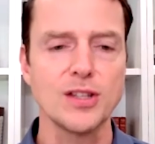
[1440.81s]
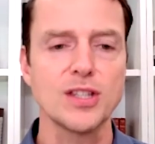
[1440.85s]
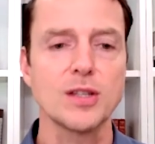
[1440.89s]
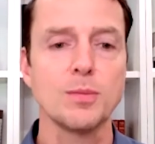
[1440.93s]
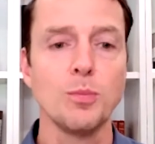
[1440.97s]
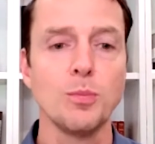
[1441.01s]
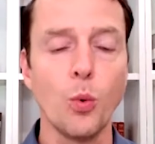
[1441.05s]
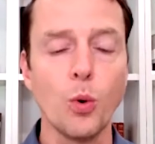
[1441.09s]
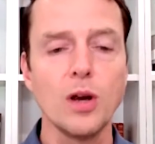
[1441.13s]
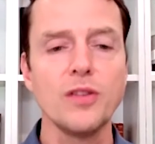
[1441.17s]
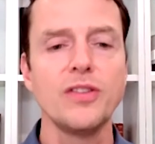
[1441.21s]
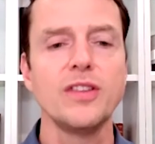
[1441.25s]
And
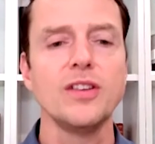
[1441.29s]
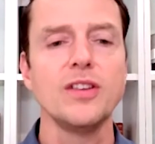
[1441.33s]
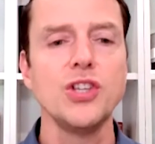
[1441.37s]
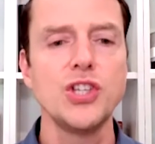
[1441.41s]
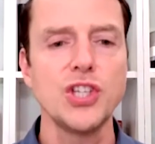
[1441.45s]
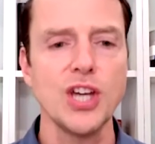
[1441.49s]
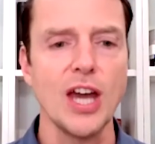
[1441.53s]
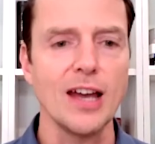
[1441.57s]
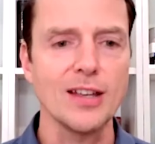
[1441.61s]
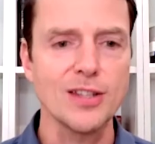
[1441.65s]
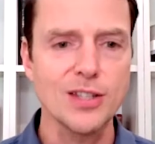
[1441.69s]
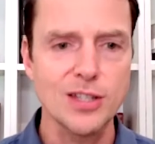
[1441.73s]
it's more than
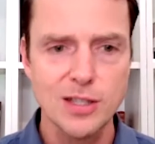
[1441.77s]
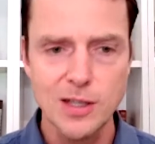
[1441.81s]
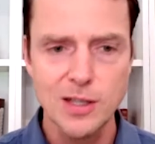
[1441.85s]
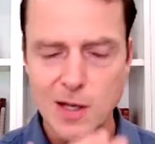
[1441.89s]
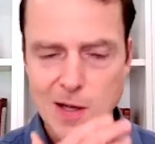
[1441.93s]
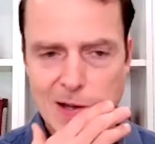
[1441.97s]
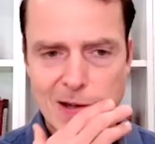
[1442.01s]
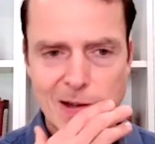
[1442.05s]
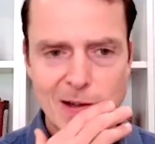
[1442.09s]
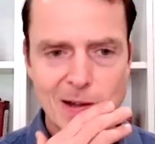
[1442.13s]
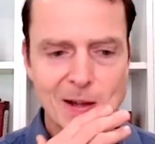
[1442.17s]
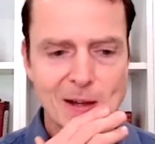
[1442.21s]

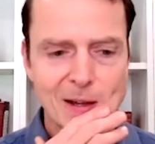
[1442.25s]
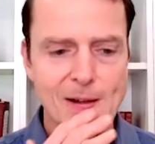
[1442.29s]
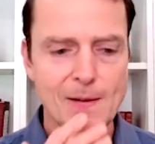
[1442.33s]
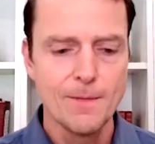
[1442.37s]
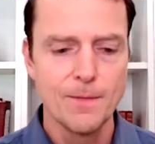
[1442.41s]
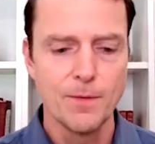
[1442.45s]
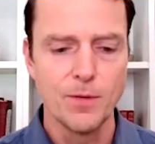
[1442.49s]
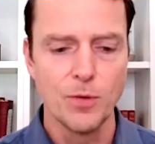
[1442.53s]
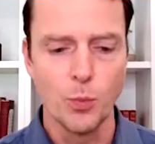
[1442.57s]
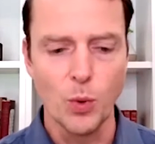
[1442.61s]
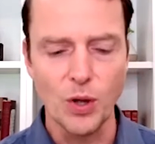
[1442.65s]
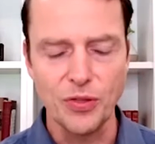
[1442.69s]
just
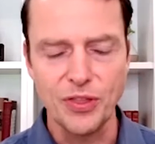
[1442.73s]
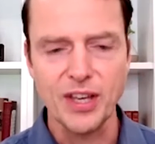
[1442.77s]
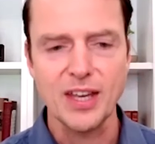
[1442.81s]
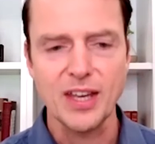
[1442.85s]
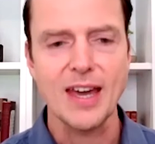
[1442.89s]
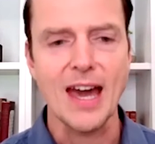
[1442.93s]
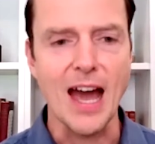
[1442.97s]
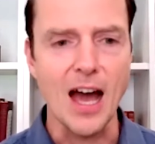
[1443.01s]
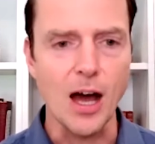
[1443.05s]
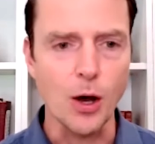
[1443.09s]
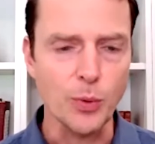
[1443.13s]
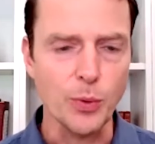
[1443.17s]
what the
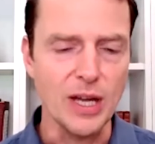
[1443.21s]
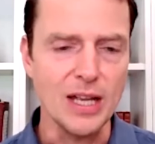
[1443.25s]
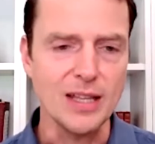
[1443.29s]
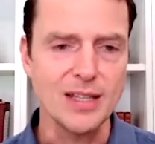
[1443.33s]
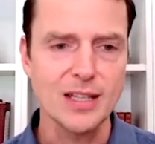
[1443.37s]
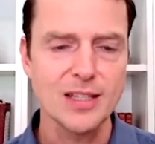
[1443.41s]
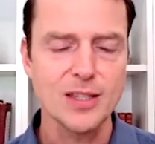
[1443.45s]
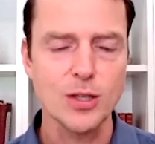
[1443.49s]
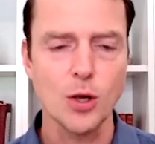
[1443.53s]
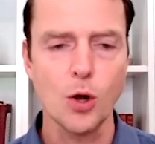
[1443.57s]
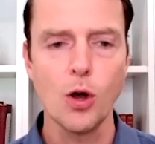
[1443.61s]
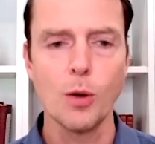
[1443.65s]
cow
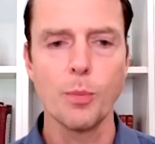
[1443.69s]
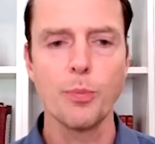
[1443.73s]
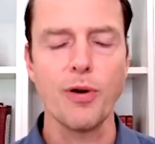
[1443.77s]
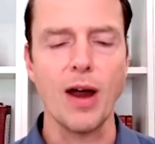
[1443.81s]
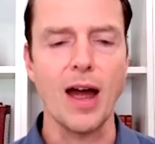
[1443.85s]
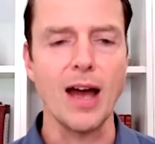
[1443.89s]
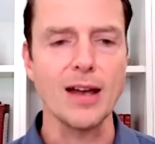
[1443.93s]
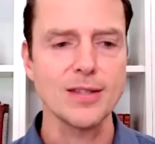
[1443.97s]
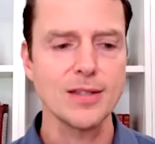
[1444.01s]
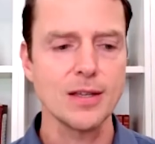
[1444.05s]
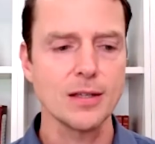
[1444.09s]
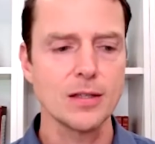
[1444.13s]
eats, it's the whole
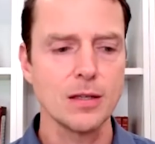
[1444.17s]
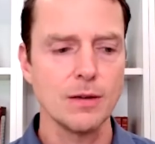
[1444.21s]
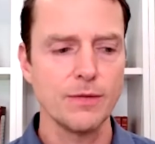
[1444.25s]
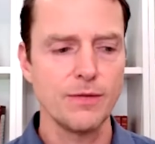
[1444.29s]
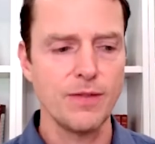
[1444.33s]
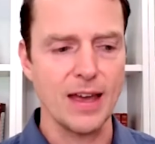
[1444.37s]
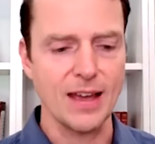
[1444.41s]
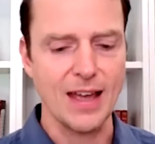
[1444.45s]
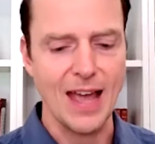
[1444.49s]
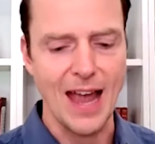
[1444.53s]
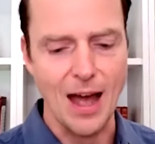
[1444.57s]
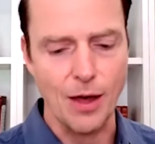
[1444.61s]
process
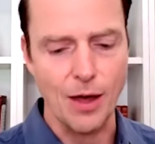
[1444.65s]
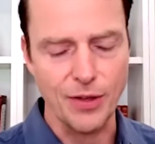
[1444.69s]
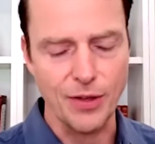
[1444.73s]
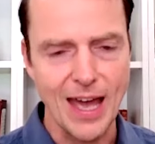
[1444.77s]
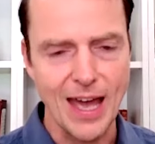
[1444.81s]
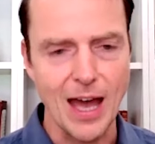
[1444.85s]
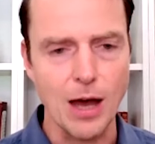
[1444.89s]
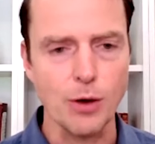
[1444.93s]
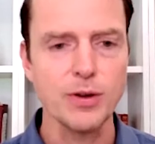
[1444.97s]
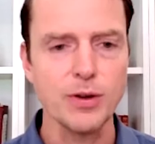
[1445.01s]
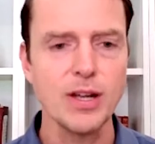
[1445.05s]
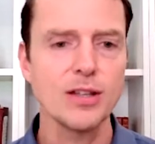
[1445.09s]
of like
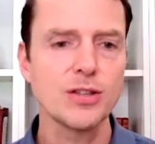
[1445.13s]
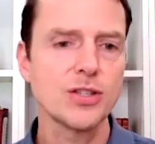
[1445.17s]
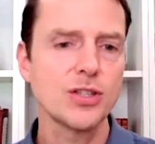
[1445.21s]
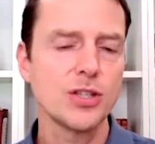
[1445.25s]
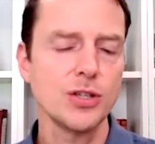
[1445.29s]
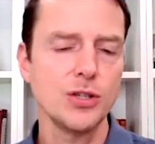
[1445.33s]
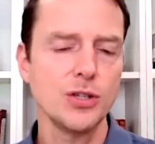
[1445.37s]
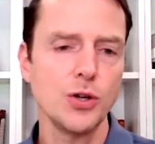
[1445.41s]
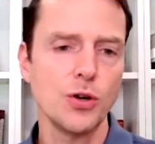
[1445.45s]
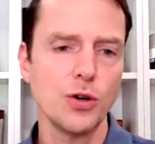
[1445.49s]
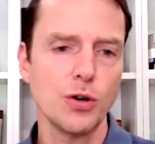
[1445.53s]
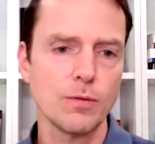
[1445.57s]
cow gets
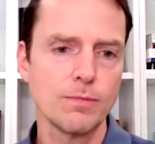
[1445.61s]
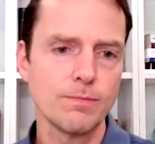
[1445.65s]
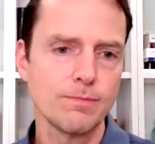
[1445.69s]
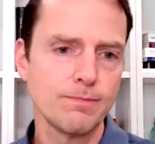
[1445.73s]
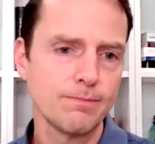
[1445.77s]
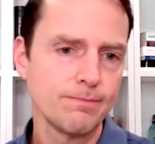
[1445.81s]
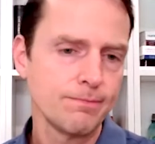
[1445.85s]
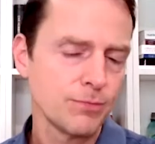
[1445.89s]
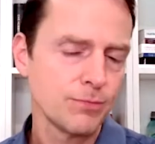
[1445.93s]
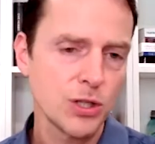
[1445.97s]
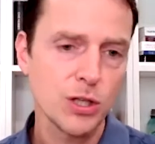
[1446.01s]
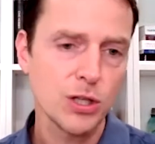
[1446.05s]
to
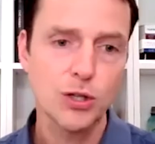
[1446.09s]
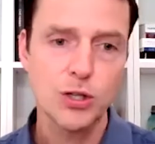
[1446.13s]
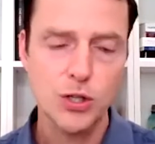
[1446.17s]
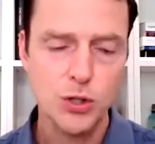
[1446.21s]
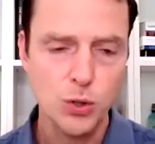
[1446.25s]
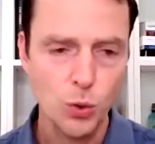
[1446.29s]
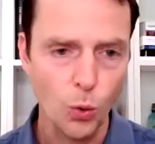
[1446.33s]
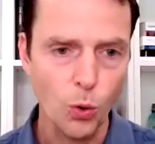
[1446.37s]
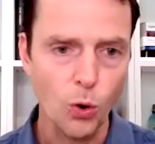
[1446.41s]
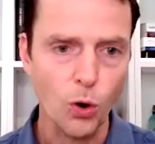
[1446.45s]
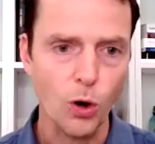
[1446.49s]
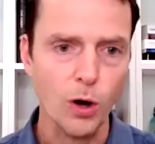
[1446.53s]
your to the
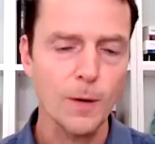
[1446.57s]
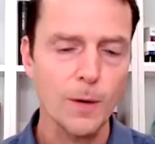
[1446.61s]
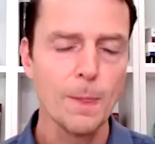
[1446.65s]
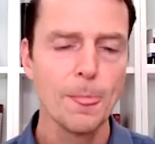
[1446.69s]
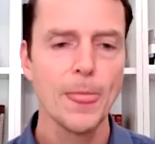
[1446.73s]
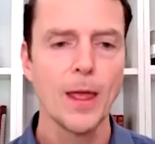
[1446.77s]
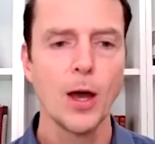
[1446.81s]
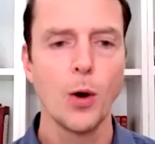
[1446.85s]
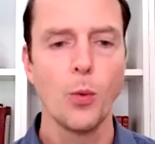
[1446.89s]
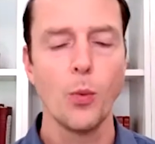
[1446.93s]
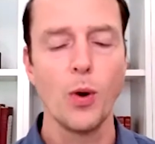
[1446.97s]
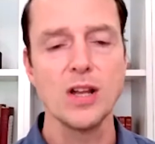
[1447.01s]

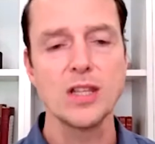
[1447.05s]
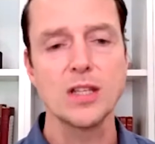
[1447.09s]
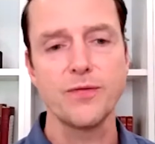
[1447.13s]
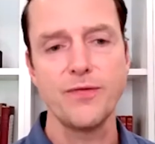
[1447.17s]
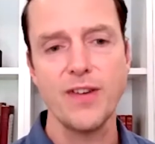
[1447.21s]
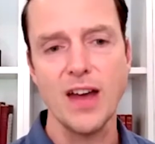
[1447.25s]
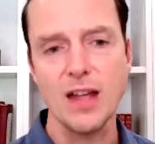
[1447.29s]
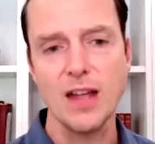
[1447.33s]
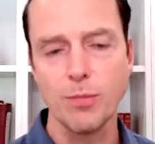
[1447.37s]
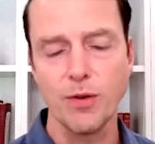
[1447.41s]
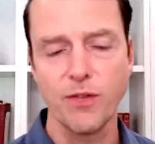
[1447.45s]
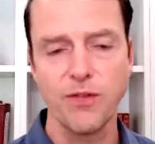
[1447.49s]
store, what
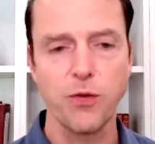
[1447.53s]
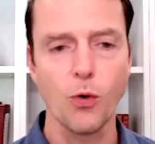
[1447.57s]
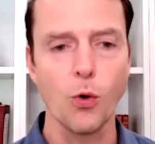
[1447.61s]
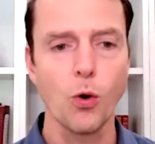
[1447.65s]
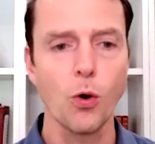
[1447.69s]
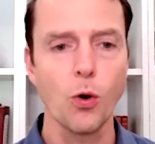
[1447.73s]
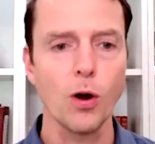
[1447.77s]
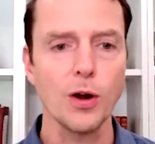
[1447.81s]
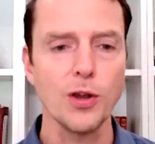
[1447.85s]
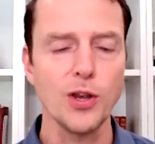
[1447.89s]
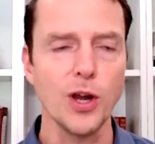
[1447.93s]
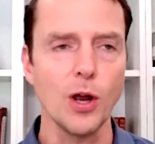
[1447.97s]
it's fed
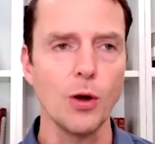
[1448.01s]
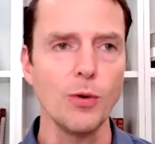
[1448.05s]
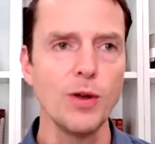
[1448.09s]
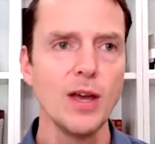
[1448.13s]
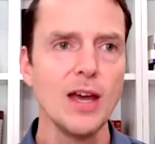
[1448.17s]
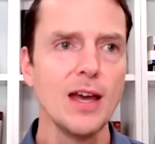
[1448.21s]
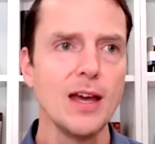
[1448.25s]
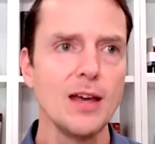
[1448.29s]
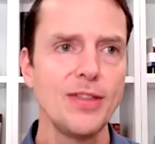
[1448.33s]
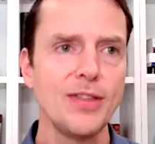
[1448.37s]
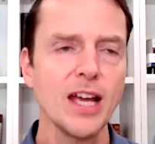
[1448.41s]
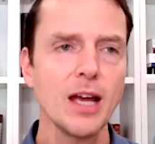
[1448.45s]
before. You know,
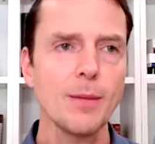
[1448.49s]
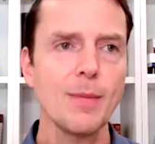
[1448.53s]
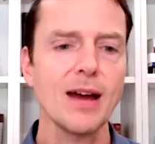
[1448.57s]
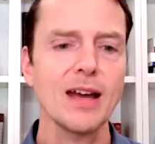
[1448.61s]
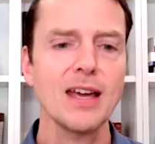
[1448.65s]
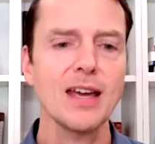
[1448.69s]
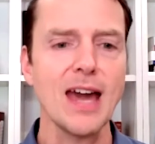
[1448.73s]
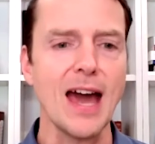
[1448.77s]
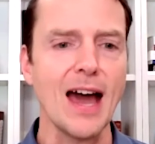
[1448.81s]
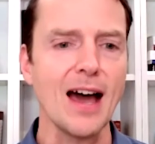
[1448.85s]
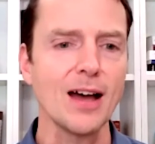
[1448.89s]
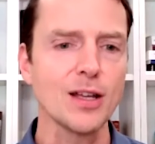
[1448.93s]
think
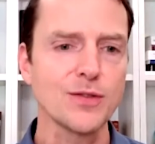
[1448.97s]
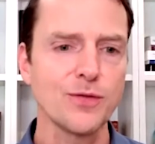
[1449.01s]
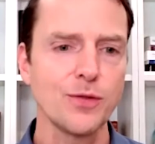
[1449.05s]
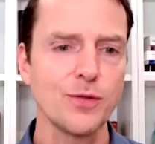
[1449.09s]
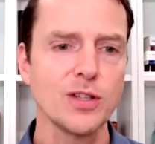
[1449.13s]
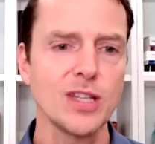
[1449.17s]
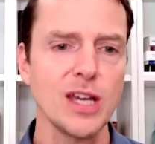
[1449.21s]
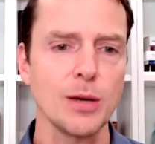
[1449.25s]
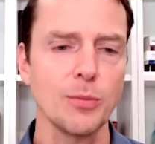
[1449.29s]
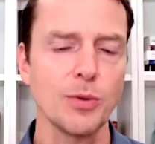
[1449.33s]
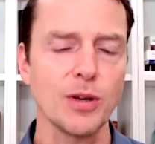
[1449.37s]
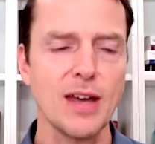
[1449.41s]
about cows,
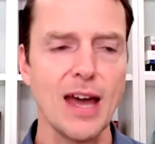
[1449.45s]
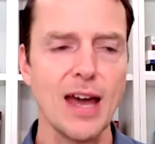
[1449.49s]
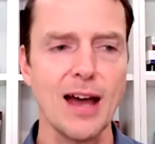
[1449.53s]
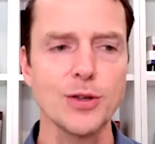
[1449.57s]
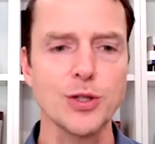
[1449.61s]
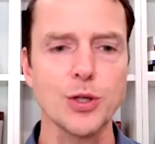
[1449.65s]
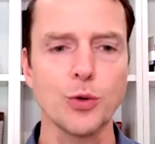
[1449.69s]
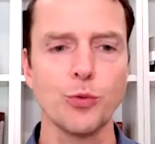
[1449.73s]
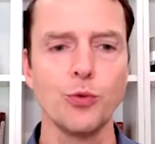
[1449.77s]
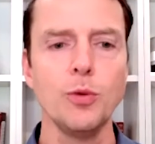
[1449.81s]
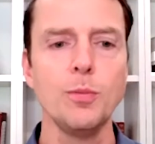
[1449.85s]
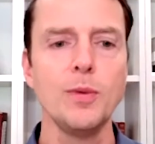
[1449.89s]
for example.
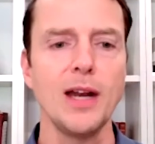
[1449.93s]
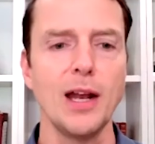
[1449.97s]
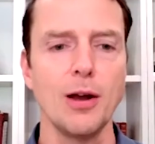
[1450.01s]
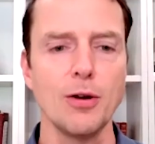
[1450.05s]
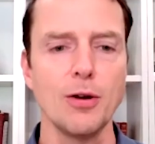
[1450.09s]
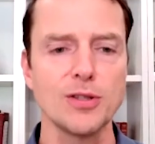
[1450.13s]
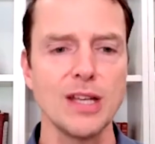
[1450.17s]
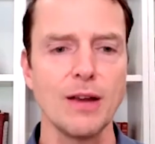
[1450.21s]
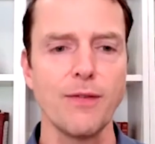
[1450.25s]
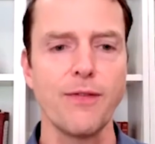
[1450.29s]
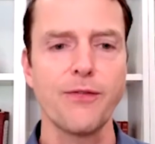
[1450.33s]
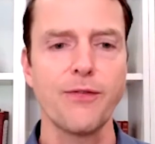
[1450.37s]
Cows are
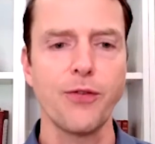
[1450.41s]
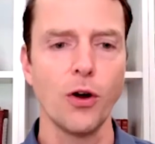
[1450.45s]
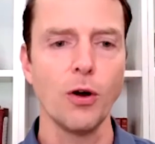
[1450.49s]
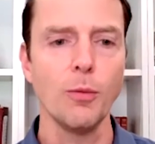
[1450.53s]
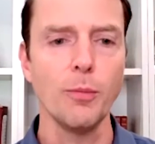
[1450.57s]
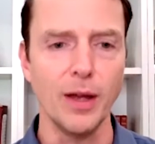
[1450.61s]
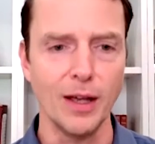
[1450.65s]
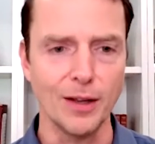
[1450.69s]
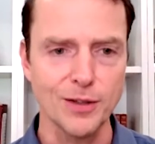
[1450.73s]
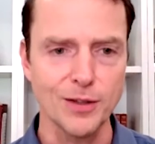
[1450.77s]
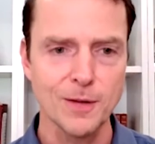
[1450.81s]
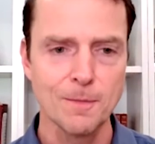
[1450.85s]
ruminators, they
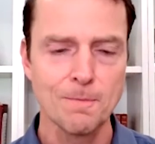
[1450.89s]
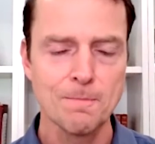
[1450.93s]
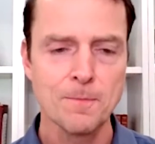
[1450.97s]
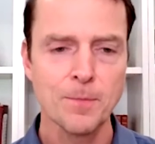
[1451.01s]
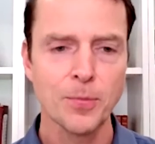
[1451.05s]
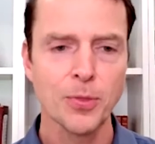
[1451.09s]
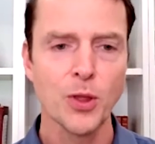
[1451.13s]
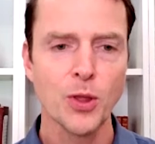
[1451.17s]
ferment.